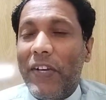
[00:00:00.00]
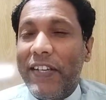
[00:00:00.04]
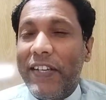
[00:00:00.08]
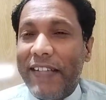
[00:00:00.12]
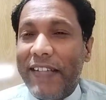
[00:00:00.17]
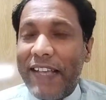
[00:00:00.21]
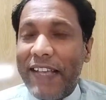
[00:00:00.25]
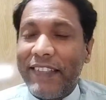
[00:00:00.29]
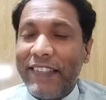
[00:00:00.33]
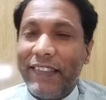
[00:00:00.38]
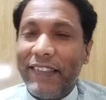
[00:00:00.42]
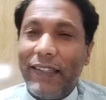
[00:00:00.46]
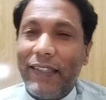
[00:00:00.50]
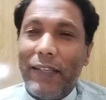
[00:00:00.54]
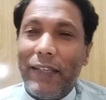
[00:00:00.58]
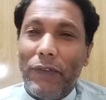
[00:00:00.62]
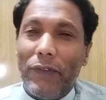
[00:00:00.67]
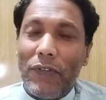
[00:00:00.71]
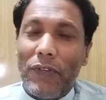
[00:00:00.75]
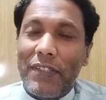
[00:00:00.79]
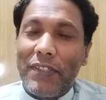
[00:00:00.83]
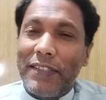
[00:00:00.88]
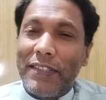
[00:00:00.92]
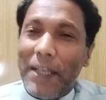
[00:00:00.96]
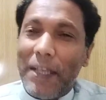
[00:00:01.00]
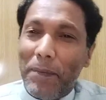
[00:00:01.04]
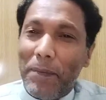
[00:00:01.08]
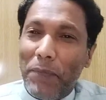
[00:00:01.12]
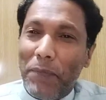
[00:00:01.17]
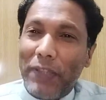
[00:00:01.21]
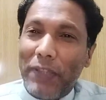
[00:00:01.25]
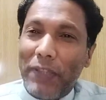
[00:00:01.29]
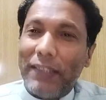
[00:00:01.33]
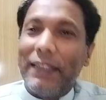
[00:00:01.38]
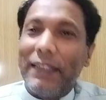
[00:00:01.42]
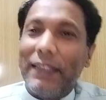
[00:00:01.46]
Interestingly,
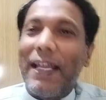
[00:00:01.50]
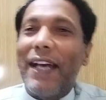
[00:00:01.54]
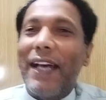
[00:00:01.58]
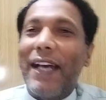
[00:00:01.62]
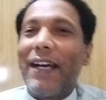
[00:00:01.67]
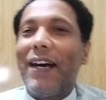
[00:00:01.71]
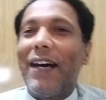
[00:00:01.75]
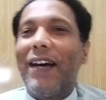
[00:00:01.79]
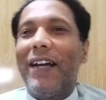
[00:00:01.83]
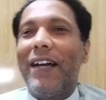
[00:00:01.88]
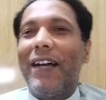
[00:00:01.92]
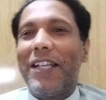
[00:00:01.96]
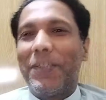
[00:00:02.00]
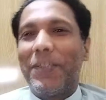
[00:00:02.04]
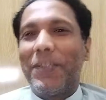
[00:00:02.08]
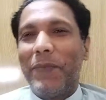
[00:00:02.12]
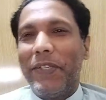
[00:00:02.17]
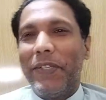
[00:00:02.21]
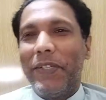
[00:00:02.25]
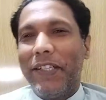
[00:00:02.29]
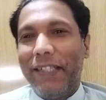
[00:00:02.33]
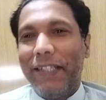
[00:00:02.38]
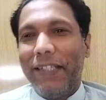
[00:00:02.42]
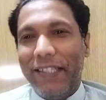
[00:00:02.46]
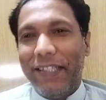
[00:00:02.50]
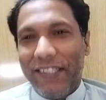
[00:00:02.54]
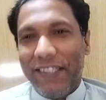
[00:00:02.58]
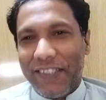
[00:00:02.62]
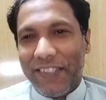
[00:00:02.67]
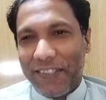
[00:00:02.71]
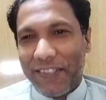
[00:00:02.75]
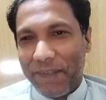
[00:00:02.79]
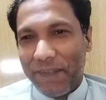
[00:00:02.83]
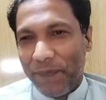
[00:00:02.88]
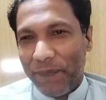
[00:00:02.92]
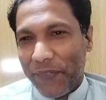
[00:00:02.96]
Sebat Naga has been
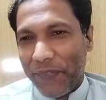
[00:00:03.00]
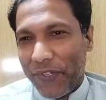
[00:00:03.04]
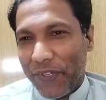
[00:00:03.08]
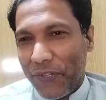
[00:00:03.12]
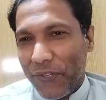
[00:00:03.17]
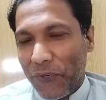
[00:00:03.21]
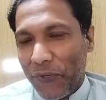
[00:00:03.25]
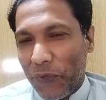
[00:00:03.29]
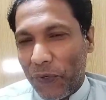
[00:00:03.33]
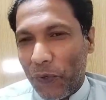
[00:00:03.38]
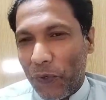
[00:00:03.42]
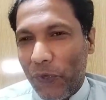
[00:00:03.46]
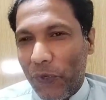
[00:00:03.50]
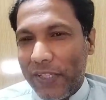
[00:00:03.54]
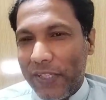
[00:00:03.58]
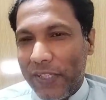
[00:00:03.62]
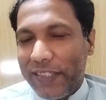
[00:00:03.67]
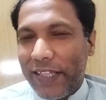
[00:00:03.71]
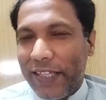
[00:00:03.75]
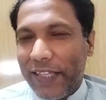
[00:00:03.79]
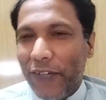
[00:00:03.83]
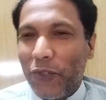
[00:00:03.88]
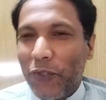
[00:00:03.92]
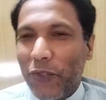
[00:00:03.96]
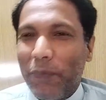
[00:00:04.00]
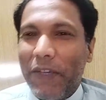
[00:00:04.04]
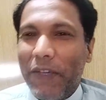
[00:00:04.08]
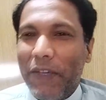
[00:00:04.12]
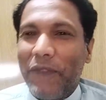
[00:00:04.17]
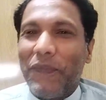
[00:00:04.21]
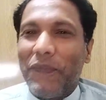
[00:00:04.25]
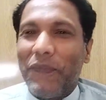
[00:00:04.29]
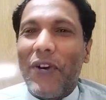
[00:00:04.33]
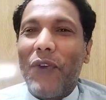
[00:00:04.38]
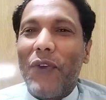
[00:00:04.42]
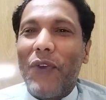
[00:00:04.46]
released, who is said to be
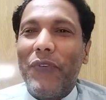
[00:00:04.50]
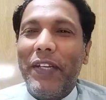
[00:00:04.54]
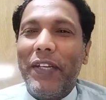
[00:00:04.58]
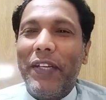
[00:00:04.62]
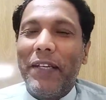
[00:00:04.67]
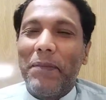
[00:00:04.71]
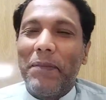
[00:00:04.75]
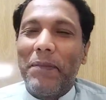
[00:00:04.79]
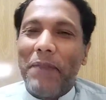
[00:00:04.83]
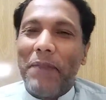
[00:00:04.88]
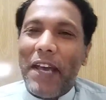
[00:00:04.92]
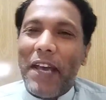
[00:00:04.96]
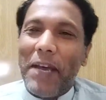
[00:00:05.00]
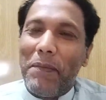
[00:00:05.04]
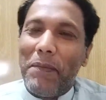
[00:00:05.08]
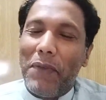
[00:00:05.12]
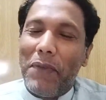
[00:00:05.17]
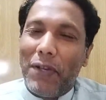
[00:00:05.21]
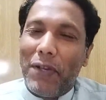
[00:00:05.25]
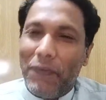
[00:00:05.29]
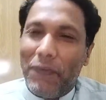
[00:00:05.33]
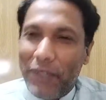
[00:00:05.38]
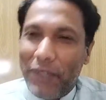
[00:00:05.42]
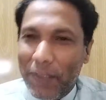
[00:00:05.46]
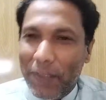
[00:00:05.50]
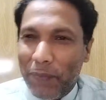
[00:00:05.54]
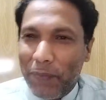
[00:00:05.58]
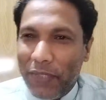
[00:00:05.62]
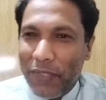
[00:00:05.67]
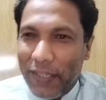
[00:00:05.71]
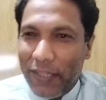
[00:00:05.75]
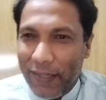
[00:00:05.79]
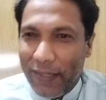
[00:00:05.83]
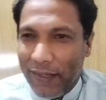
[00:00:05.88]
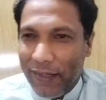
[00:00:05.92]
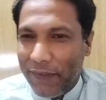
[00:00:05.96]
founding member of
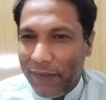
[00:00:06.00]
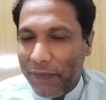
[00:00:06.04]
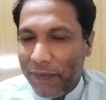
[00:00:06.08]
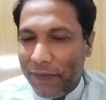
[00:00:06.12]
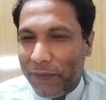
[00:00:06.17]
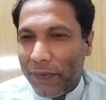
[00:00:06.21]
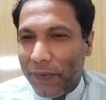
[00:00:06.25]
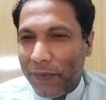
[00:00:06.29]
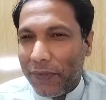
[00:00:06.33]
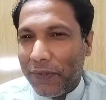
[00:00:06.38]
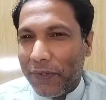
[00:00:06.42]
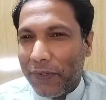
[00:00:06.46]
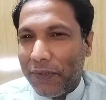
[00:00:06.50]
TPLF.